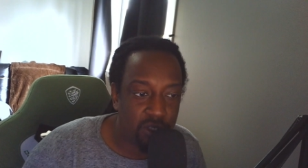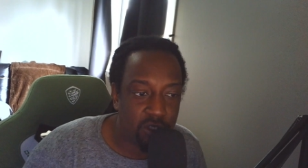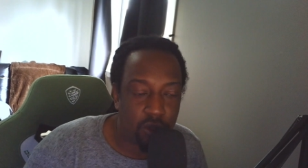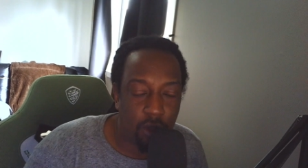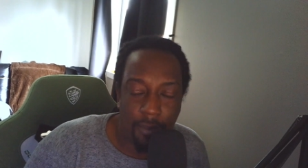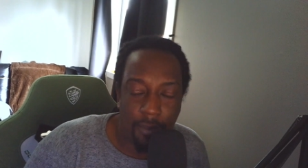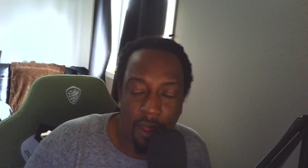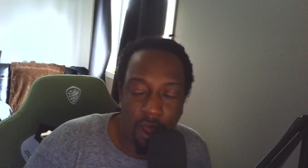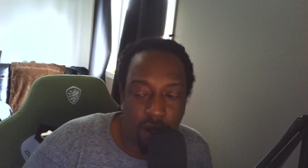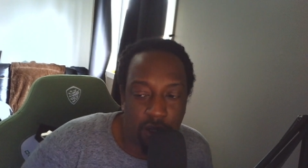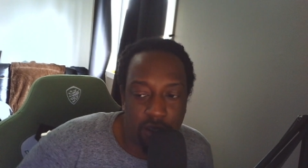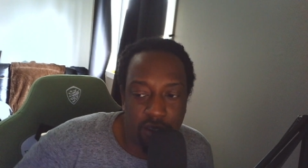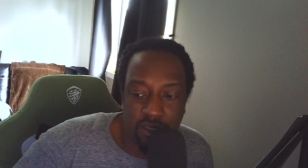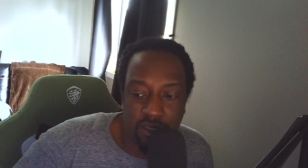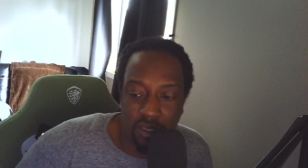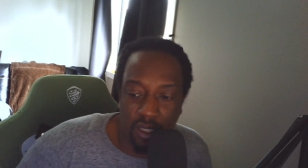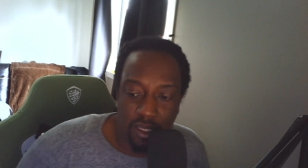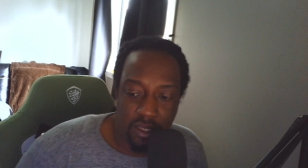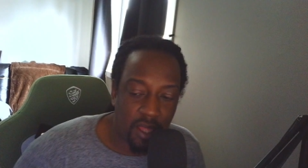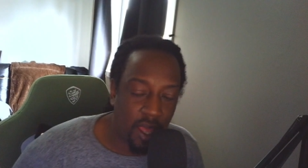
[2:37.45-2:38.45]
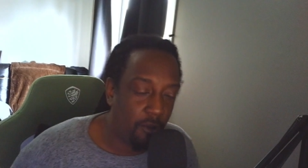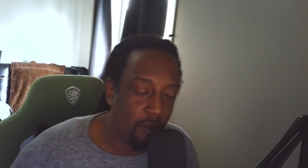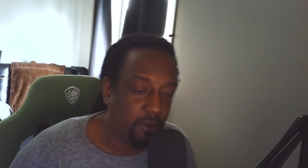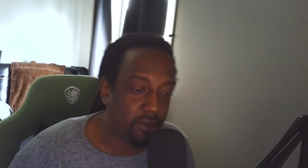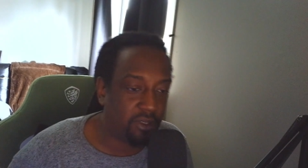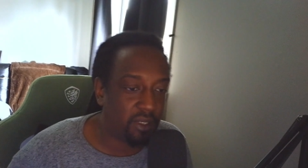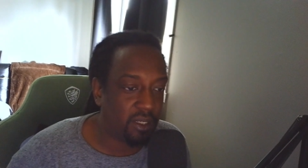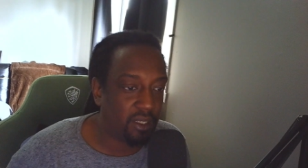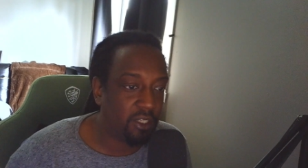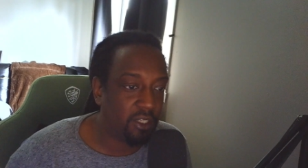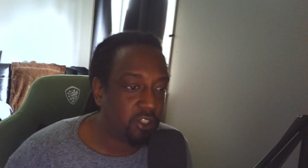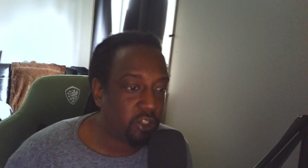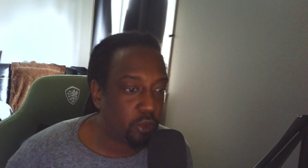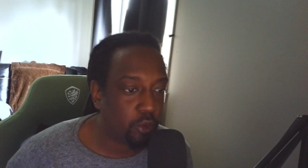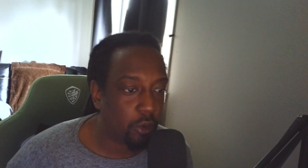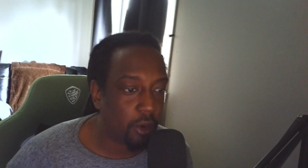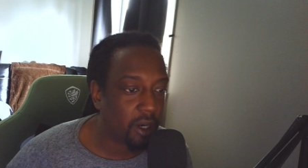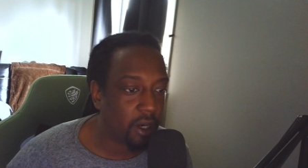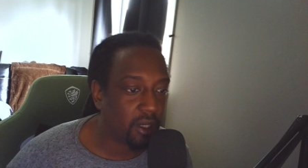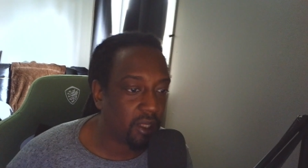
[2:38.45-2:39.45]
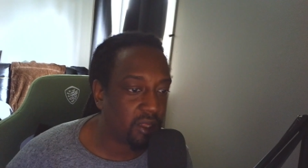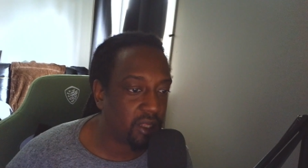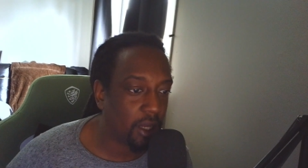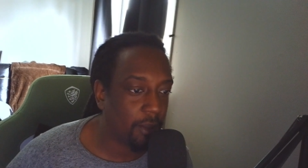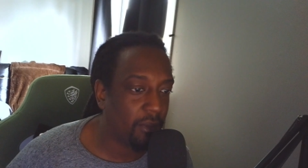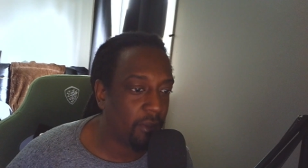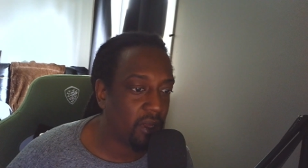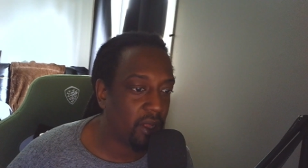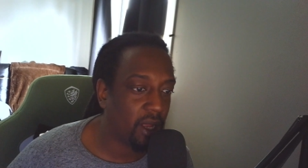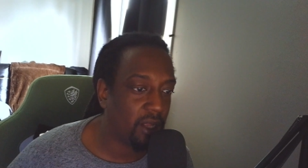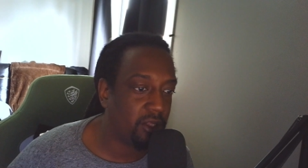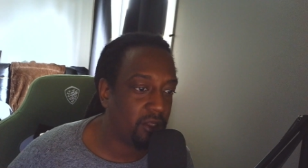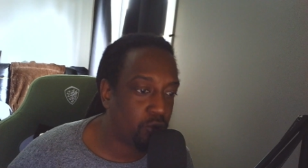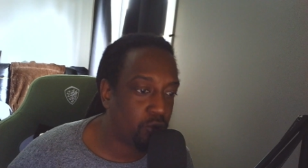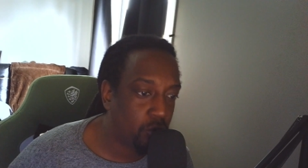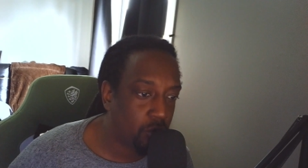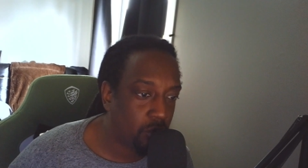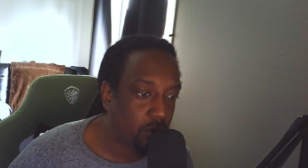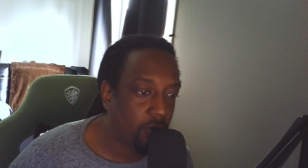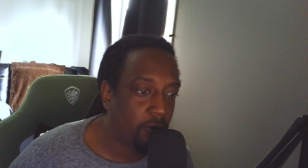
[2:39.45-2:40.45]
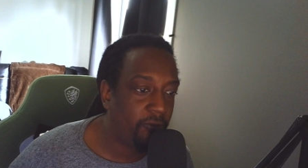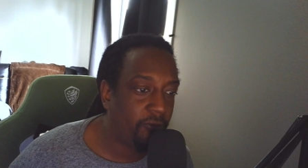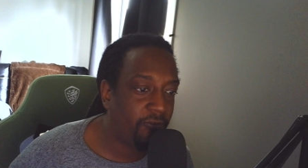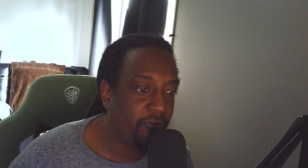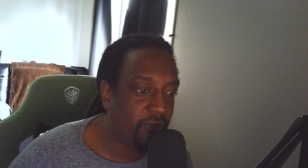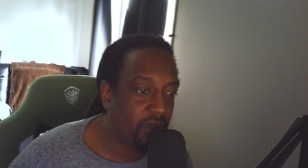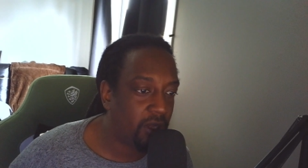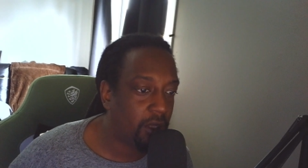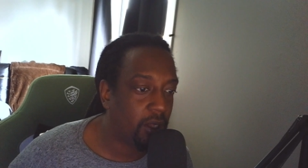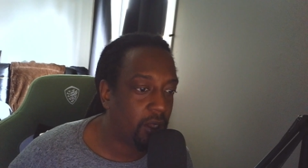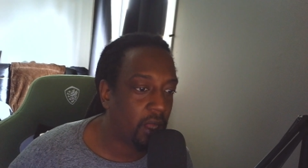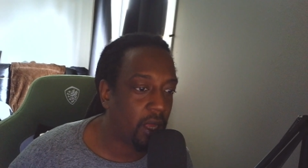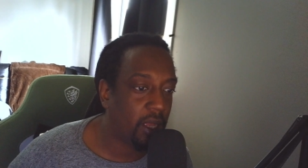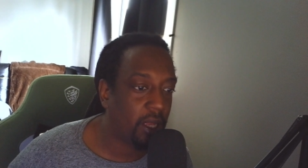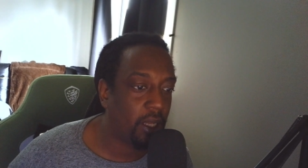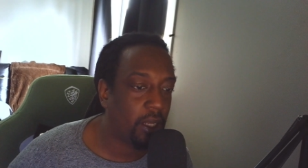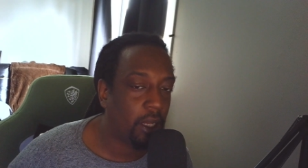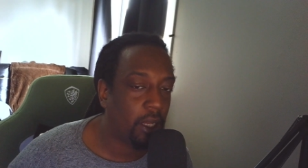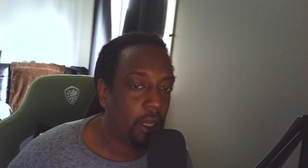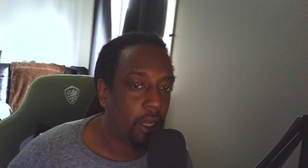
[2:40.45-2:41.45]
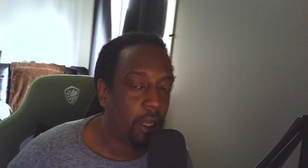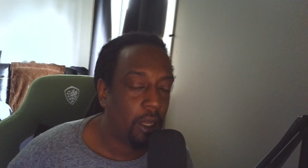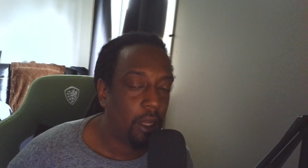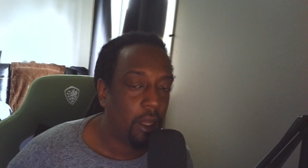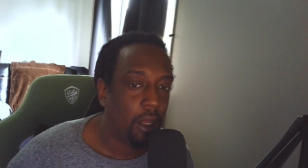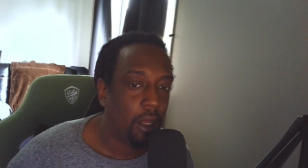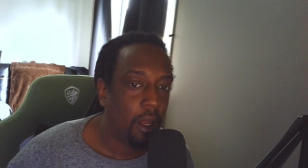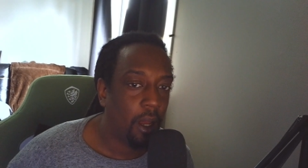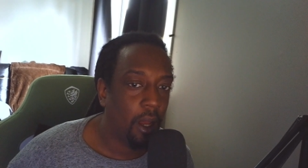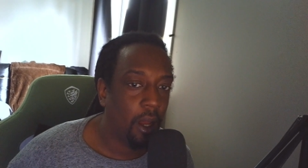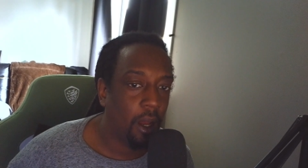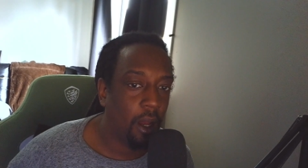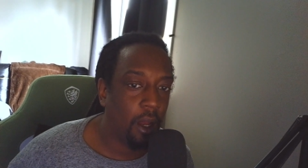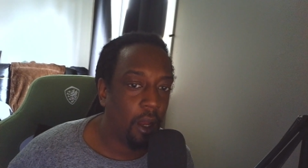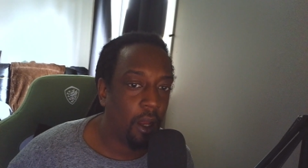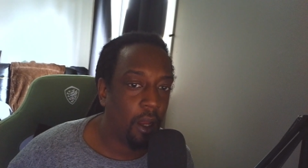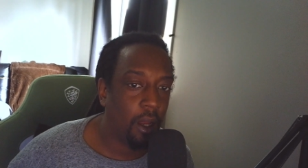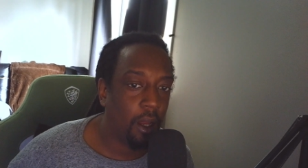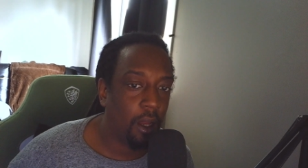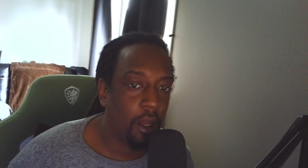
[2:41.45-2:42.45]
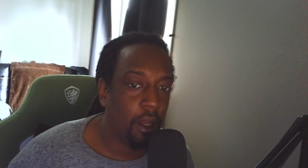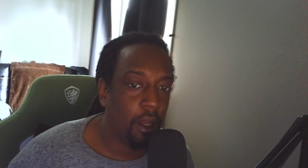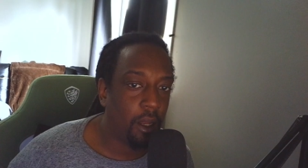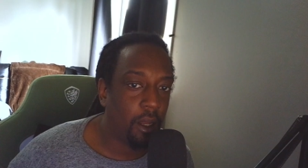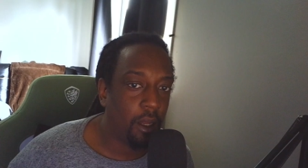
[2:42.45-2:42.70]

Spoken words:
So I'm not gonna say that was an issue or anything, but I do feel like uh,